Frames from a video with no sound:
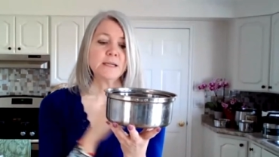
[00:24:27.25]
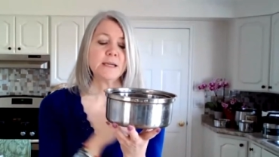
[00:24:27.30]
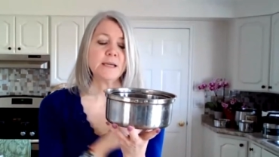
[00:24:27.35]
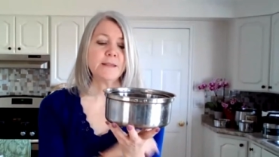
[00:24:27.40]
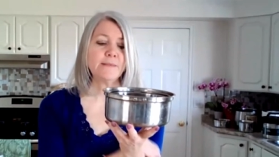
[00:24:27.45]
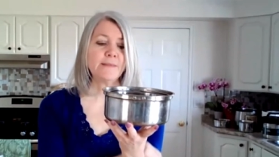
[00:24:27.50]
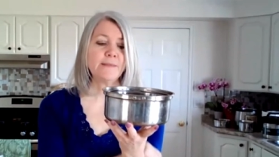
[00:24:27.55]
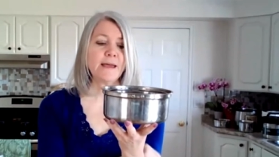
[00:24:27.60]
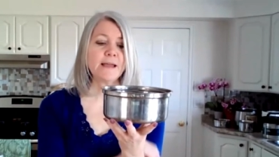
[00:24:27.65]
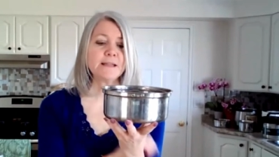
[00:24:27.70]

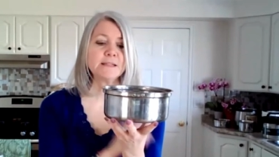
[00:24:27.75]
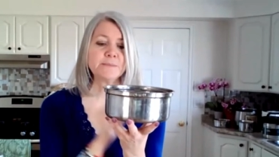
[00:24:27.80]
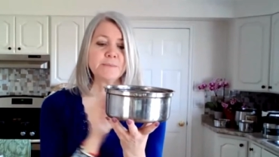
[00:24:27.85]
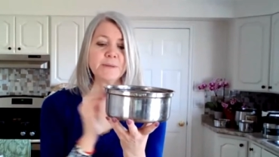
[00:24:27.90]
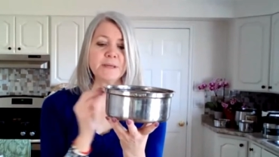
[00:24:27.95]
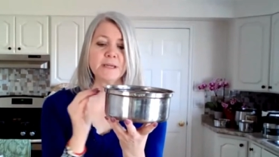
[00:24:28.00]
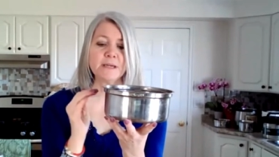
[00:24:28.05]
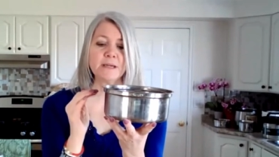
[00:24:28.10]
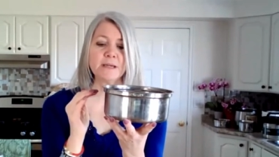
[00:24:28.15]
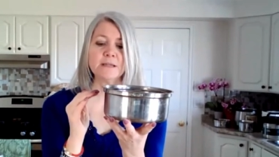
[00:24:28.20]
And that's
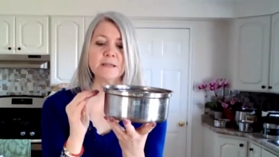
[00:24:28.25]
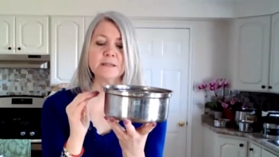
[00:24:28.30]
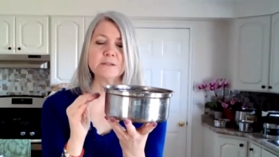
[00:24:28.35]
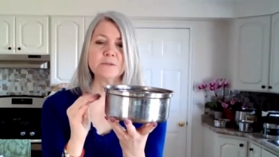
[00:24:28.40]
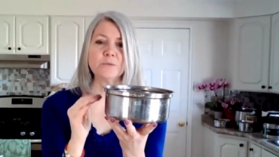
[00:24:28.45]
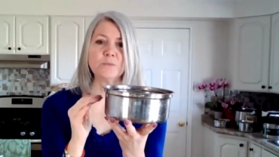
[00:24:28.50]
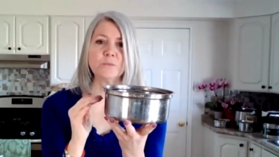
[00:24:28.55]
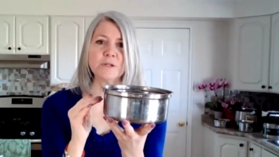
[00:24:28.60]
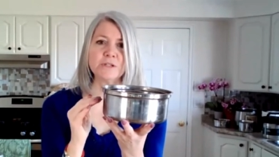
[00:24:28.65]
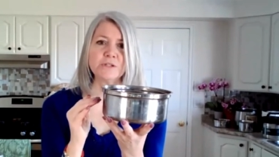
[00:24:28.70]

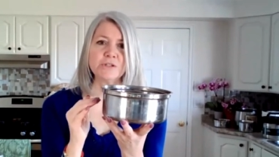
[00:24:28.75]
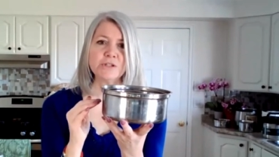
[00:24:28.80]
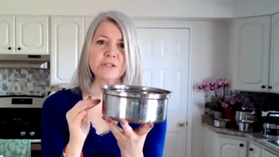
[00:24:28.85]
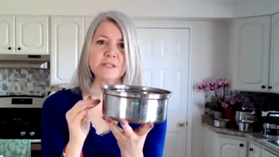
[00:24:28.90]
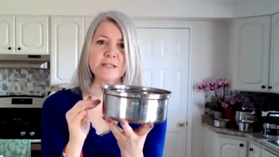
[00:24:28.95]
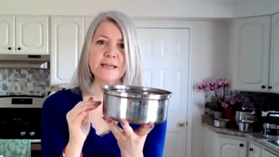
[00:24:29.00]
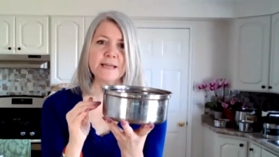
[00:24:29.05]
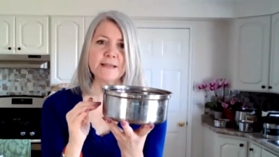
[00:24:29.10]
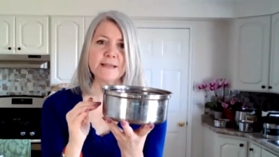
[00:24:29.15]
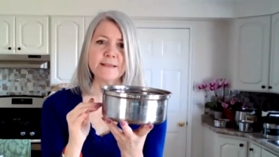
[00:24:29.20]
because once you
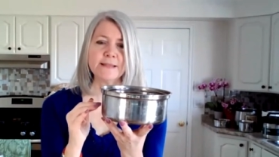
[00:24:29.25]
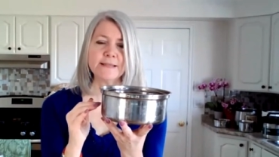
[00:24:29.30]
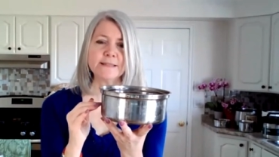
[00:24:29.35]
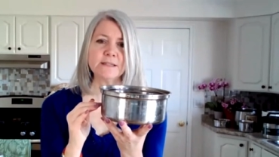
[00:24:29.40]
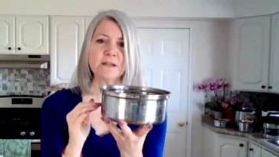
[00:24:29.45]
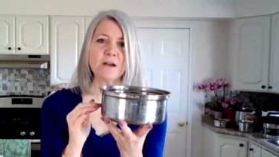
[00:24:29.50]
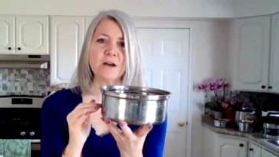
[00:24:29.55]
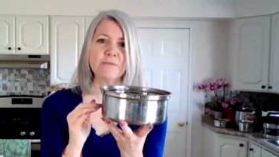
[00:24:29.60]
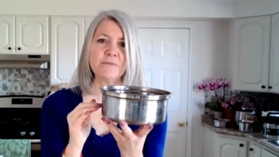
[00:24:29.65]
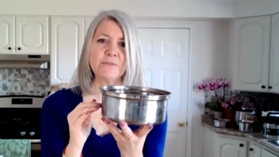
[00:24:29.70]
take this
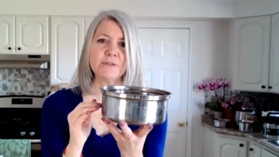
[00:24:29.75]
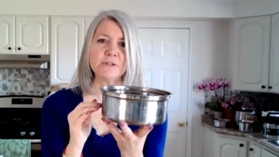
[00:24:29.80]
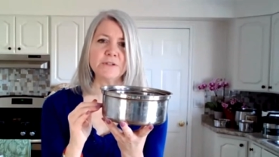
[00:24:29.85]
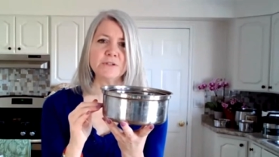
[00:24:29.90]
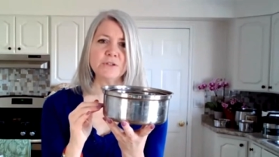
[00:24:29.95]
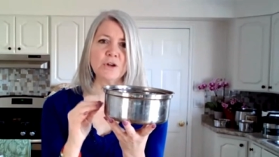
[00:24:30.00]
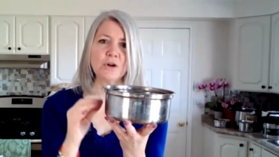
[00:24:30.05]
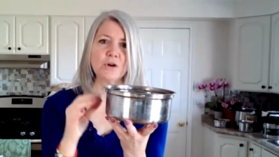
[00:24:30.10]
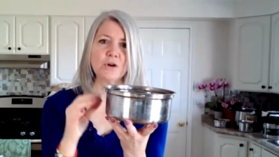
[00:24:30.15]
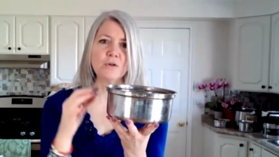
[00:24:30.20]
off the
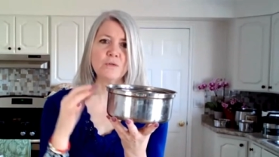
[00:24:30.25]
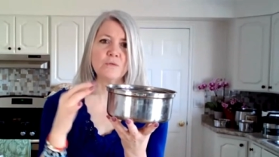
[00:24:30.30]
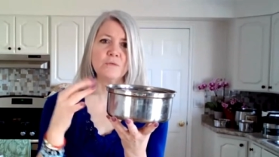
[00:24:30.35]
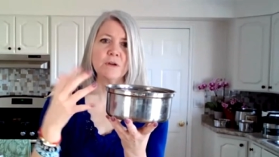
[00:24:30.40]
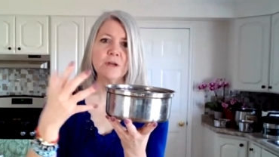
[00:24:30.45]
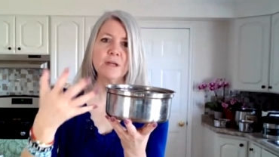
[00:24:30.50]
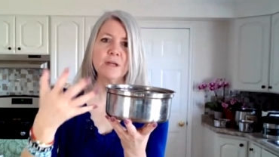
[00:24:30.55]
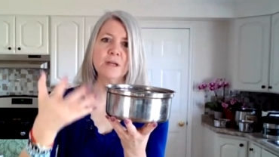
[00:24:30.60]
stove,